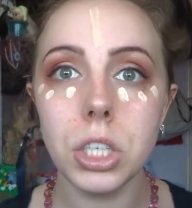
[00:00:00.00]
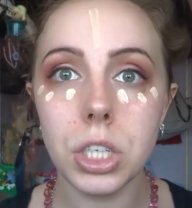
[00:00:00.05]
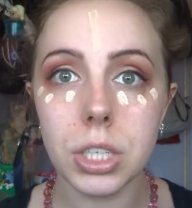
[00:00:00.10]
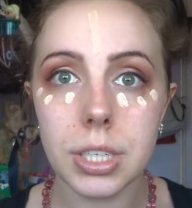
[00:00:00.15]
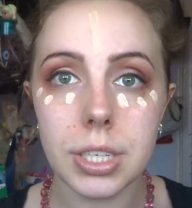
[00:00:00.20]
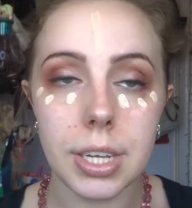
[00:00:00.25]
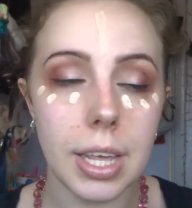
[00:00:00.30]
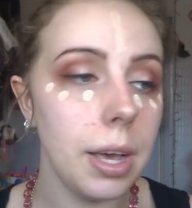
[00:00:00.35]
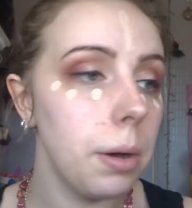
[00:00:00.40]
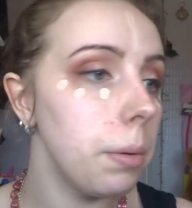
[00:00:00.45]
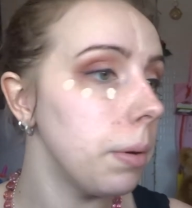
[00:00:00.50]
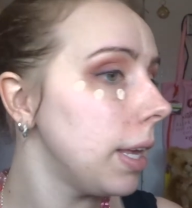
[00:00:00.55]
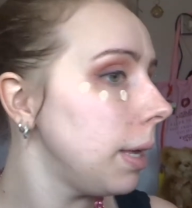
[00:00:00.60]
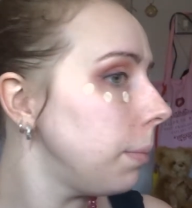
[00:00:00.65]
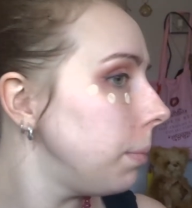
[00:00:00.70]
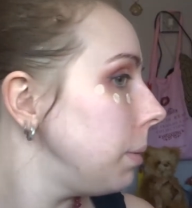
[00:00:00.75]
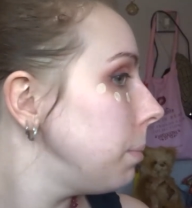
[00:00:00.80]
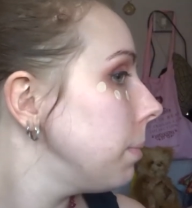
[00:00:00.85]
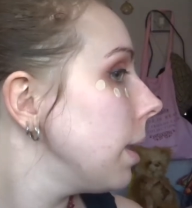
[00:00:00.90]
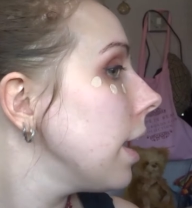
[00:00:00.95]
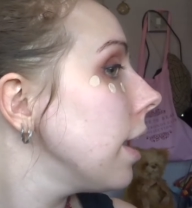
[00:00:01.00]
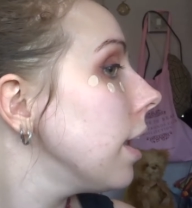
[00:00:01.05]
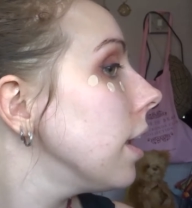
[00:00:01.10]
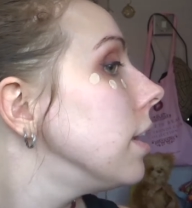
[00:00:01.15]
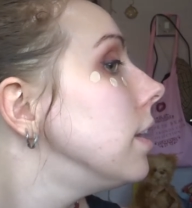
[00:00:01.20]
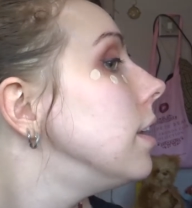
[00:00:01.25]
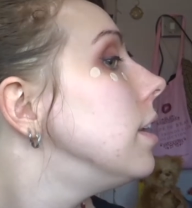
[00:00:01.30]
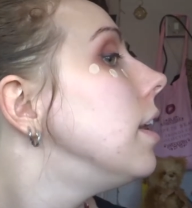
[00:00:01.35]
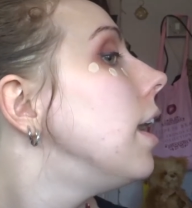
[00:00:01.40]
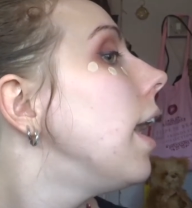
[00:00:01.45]
just to help keep me matte.
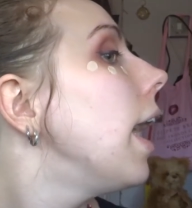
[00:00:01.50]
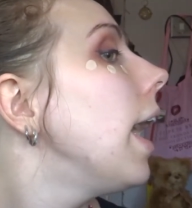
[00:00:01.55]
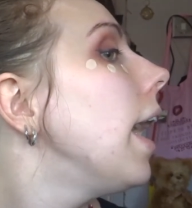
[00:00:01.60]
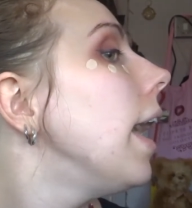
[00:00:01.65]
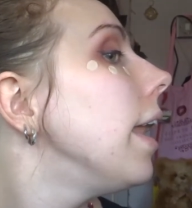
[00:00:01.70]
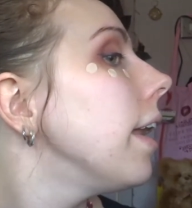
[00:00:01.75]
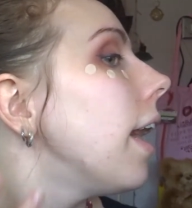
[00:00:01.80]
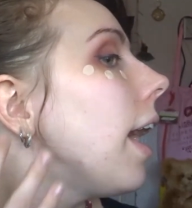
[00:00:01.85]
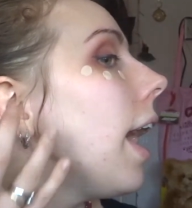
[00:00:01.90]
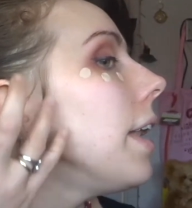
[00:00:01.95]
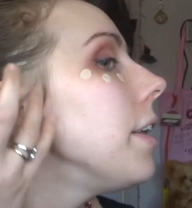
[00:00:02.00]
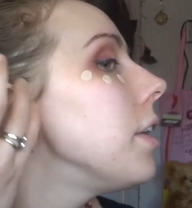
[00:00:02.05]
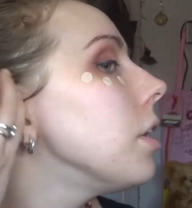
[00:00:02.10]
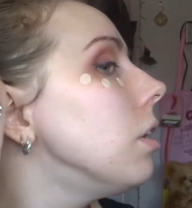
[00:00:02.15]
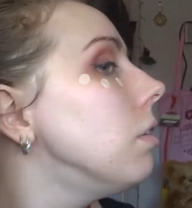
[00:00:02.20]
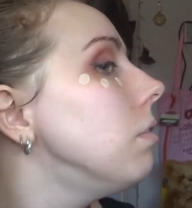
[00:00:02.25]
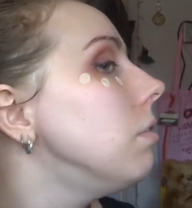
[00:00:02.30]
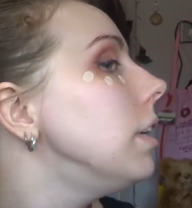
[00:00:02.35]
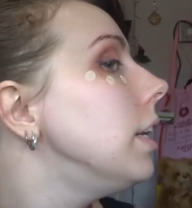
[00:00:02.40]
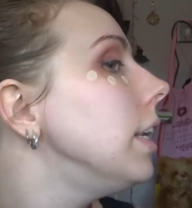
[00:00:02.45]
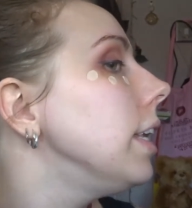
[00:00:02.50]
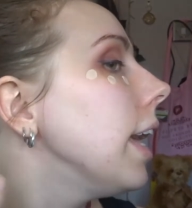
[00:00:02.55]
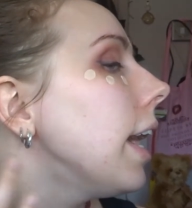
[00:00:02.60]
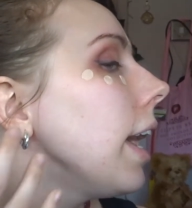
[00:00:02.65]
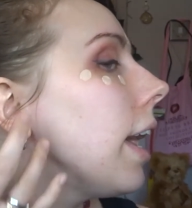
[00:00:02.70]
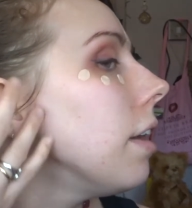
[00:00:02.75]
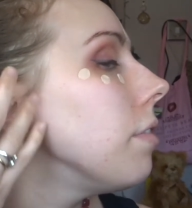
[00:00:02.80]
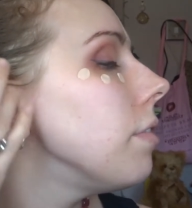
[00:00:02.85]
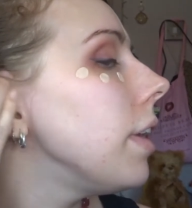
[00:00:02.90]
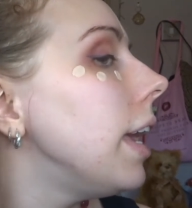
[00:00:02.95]
And I don't really
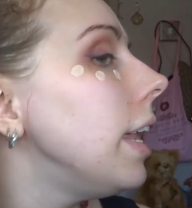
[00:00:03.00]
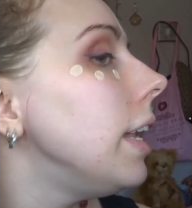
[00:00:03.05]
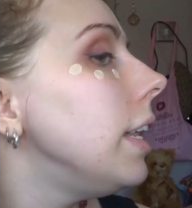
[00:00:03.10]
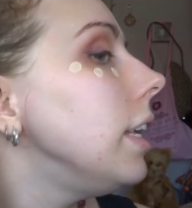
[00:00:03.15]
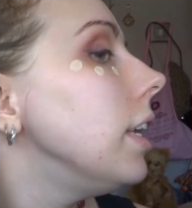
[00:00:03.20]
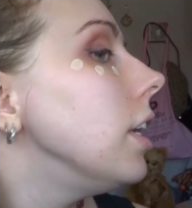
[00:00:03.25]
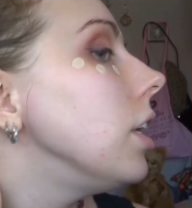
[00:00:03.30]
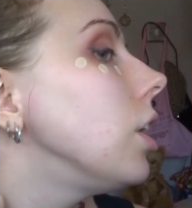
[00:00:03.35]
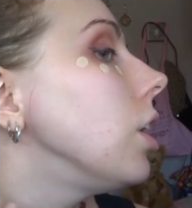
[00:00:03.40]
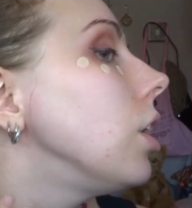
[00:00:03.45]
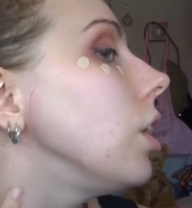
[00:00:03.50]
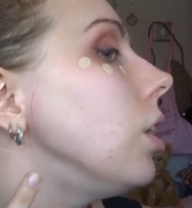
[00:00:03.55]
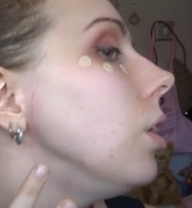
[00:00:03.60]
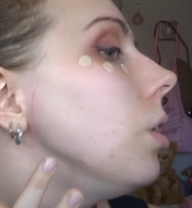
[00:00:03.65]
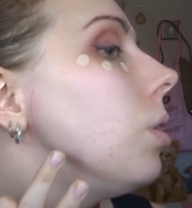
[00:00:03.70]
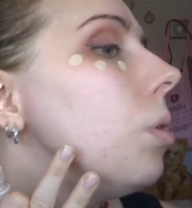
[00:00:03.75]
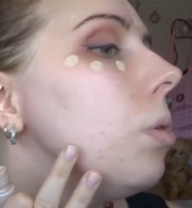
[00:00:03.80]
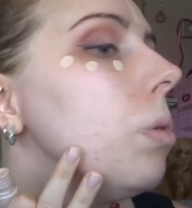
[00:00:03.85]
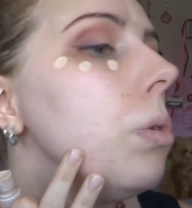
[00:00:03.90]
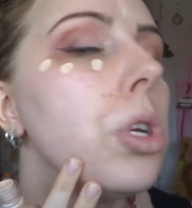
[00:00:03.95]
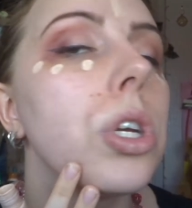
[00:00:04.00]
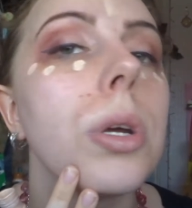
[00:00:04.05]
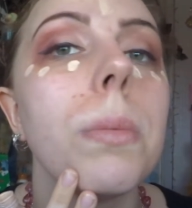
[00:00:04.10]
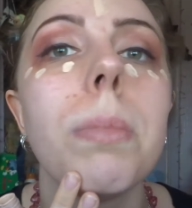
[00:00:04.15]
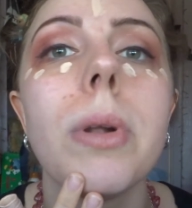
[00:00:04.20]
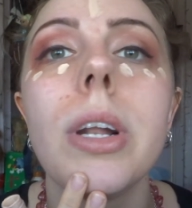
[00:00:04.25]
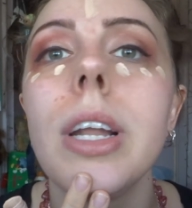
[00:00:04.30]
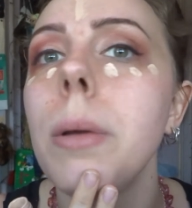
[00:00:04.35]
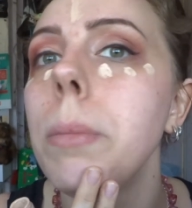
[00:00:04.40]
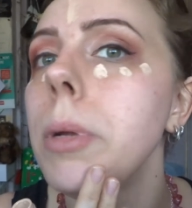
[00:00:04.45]
have any huge
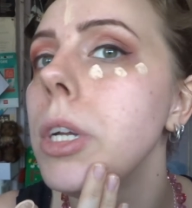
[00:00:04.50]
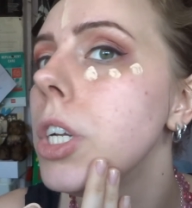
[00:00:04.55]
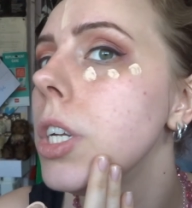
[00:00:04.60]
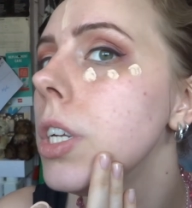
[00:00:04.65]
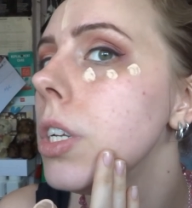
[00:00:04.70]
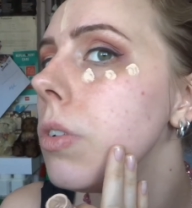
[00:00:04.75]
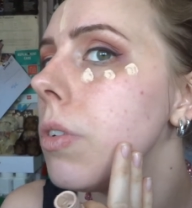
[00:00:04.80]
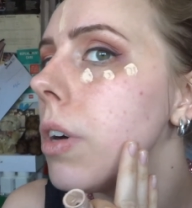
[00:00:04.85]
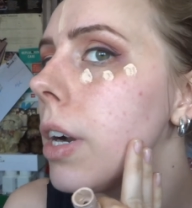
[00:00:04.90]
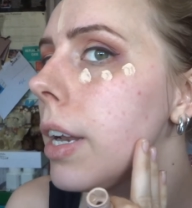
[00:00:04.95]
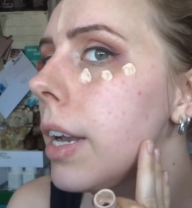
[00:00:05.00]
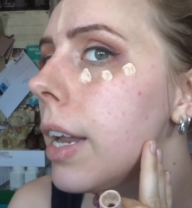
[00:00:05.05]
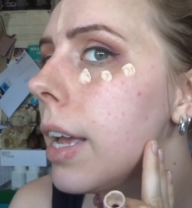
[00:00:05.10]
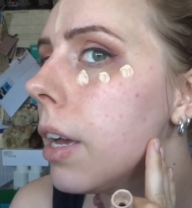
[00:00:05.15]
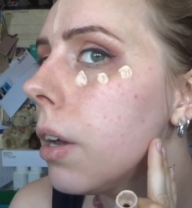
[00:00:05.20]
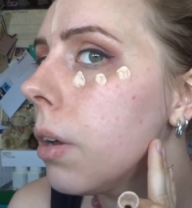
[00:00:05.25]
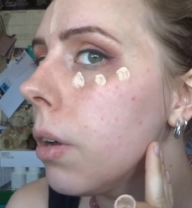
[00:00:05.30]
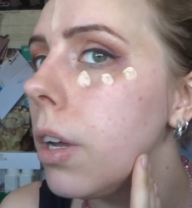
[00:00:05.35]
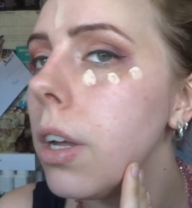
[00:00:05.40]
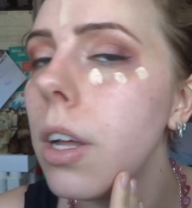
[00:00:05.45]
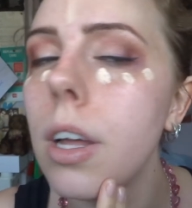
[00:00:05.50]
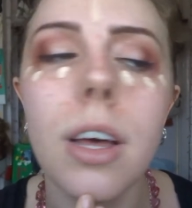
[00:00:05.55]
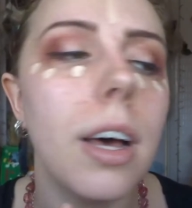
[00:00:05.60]
blemishes right now.